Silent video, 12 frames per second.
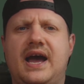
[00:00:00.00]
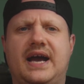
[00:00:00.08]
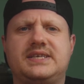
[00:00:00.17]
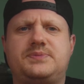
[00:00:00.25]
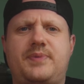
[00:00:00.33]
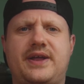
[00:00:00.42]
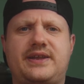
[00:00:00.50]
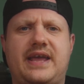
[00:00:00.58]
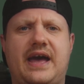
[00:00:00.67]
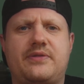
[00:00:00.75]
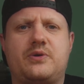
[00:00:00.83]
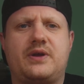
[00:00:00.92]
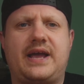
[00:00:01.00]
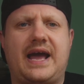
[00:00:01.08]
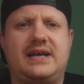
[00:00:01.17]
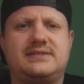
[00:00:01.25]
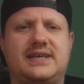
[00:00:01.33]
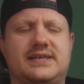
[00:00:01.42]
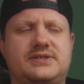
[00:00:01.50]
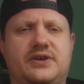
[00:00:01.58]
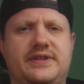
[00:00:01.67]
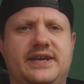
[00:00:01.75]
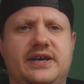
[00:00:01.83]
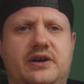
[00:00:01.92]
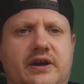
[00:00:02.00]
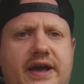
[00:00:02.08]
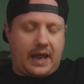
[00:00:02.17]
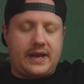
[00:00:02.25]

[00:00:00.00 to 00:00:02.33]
I spent gathering assets on the internet.